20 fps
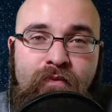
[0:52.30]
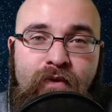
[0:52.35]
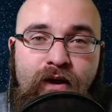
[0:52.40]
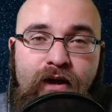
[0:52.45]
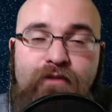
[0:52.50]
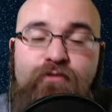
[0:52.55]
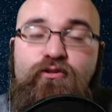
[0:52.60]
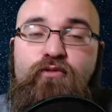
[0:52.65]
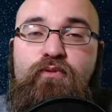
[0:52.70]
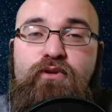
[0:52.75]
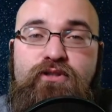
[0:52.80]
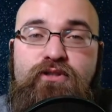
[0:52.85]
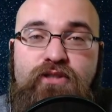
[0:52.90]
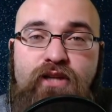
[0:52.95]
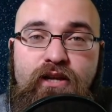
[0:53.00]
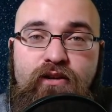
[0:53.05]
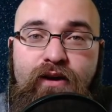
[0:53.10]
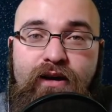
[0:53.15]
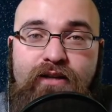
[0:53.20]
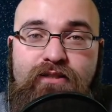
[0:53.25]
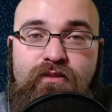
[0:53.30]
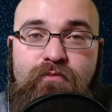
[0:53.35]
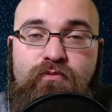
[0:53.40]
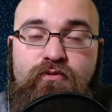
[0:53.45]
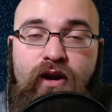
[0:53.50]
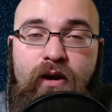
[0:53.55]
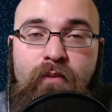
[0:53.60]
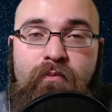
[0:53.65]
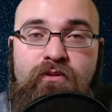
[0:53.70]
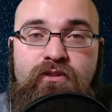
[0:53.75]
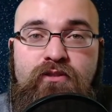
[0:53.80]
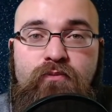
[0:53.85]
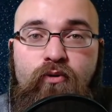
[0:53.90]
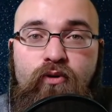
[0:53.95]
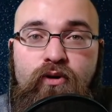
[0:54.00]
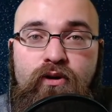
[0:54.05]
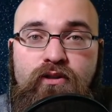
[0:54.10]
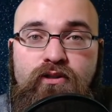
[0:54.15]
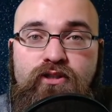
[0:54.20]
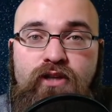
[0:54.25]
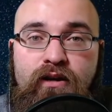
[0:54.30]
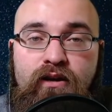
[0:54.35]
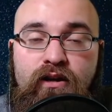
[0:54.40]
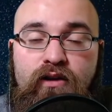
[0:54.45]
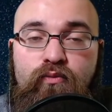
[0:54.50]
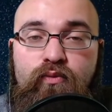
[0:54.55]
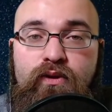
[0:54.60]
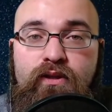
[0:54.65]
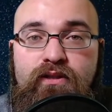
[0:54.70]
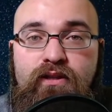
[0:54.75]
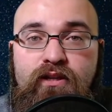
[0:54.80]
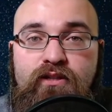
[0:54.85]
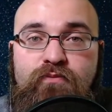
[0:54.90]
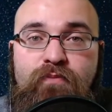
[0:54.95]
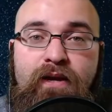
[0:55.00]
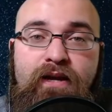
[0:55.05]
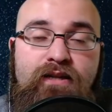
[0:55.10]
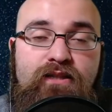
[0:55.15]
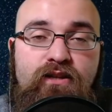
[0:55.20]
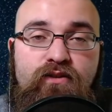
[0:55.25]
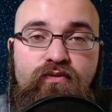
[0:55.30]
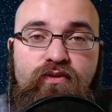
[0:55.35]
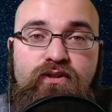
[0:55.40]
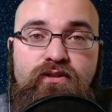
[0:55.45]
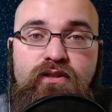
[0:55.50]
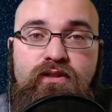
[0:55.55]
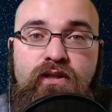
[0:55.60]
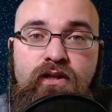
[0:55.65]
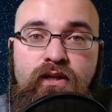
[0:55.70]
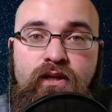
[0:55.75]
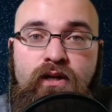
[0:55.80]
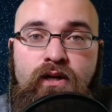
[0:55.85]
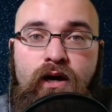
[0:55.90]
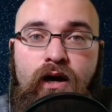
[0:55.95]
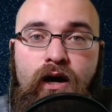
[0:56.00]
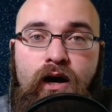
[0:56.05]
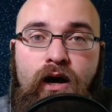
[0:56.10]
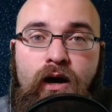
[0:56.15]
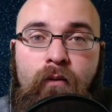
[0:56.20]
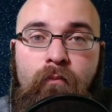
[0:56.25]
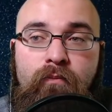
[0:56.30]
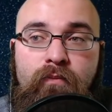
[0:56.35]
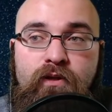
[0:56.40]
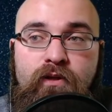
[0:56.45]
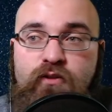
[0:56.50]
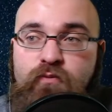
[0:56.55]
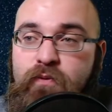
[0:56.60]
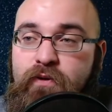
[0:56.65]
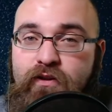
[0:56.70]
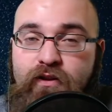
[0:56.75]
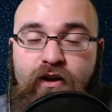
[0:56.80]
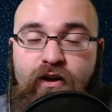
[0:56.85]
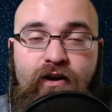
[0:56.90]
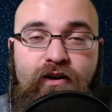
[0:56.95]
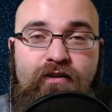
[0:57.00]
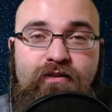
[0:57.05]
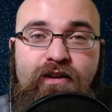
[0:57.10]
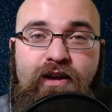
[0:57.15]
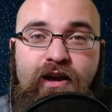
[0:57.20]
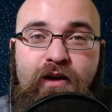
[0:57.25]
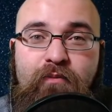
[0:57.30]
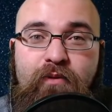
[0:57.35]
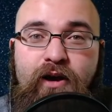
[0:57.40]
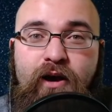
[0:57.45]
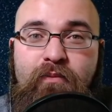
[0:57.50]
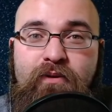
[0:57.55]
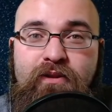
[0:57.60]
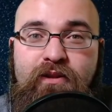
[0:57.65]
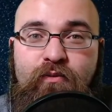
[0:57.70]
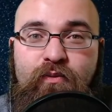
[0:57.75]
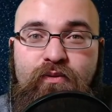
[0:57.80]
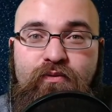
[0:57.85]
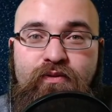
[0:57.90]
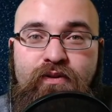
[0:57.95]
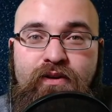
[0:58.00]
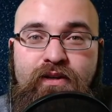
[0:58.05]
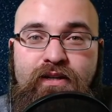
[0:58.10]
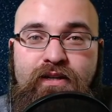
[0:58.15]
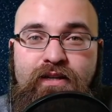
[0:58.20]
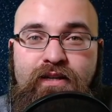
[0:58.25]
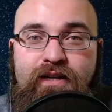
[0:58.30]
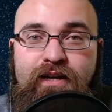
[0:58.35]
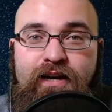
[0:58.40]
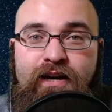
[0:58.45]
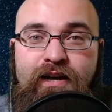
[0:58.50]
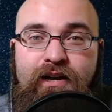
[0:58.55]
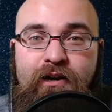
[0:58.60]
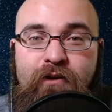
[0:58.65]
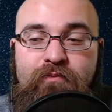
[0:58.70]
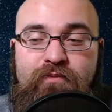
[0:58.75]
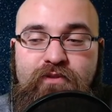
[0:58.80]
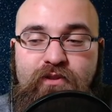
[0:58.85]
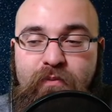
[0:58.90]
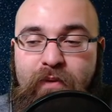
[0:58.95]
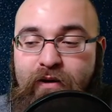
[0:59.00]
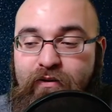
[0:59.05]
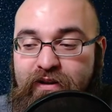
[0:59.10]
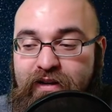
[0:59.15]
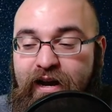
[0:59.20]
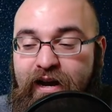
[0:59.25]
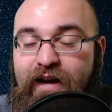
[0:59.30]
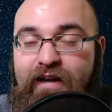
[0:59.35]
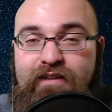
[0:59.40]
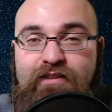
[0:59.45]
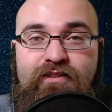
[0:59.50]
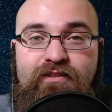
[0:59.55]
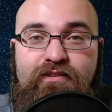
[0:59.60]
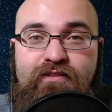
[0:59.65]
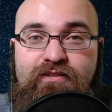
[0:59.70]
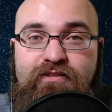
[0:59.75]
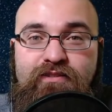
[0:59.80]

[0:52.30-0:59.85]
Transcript: I do appreciate you guys subscribing and supporting the channel. It really does make a difference. It's been a long time coming that we've somehow gotten to this